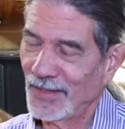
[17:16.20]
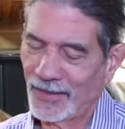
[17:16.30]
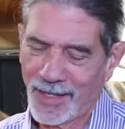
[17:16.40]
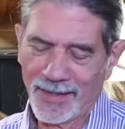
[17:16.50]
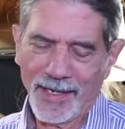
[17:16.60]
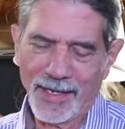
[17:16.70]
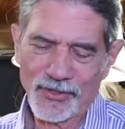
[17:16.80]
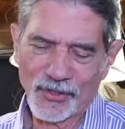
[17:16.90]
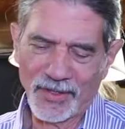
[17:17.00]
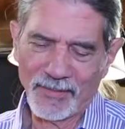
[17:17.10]
Okay,
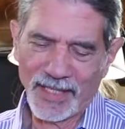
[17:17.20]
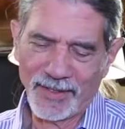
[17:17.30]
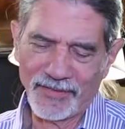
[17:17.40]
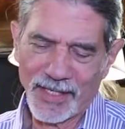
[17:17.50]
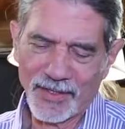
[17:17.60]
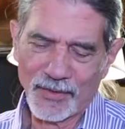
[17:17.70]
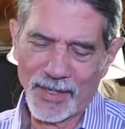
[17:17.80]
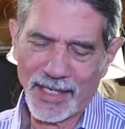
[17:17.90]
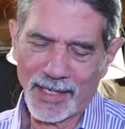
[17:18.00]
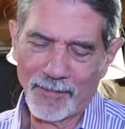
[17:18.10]
so in the middle of 10th
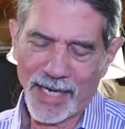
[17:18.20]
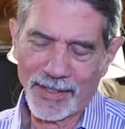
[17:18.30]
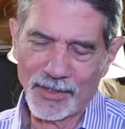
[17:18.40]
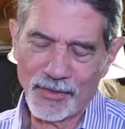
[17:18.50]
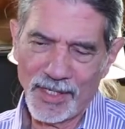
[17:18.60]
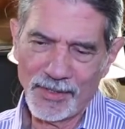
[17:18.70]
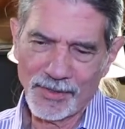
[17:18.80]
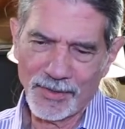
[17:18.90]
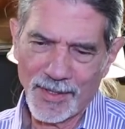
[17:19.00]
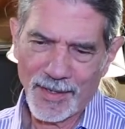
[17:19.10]
grade, I'm back in
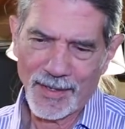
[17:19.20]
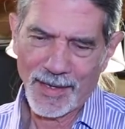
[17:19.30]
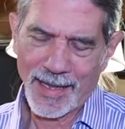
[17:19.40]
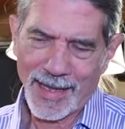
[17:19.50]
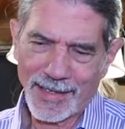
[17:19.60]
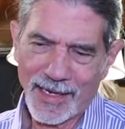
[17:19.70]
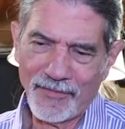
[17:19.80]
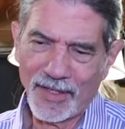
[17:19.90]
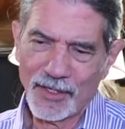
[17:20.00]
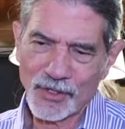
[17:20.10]
Greece, and I
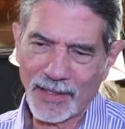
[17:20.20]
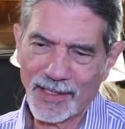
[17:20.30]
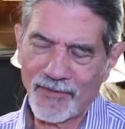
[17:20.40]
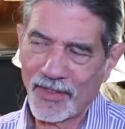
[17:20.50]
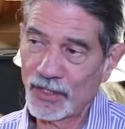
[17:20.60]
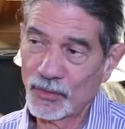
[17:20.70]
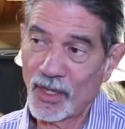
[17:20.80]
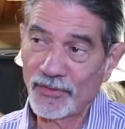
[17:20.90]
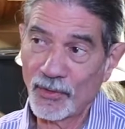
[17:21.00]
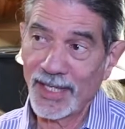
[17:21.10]
finished 11th and
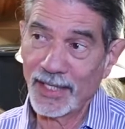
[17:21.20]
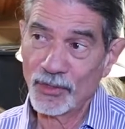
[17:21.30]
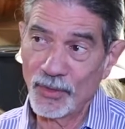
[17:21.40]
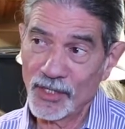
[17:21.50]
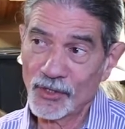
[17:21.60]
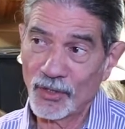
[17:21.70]
12th grade in Greece.